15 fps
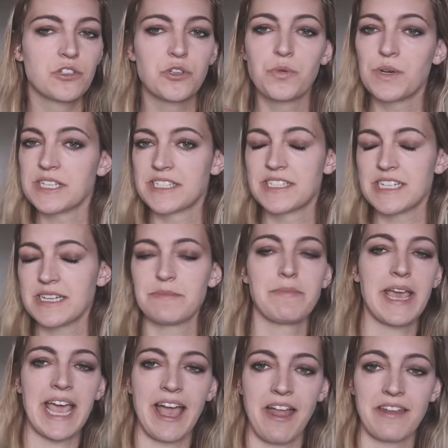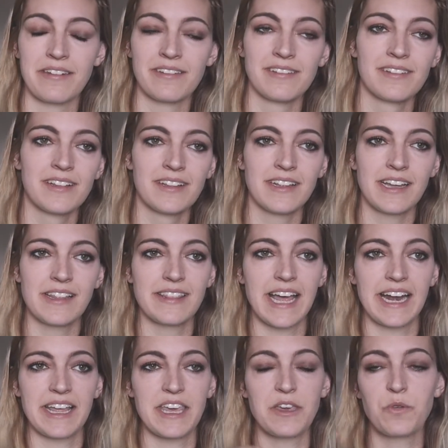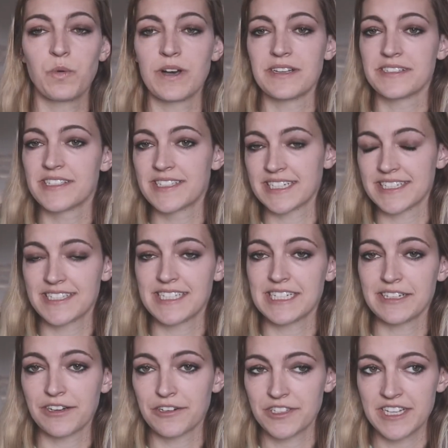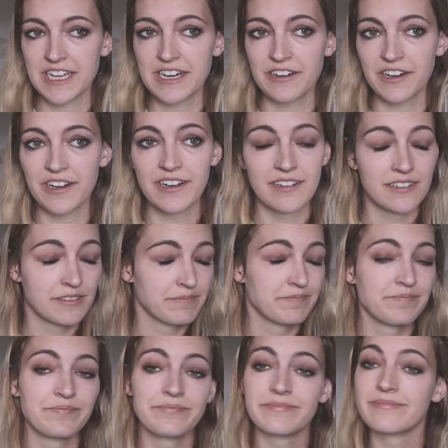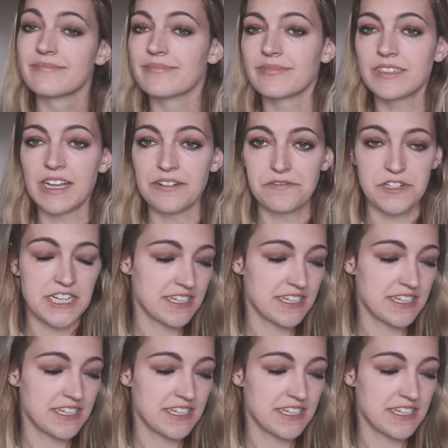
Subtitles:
twisted man that he was 60 years later. Loved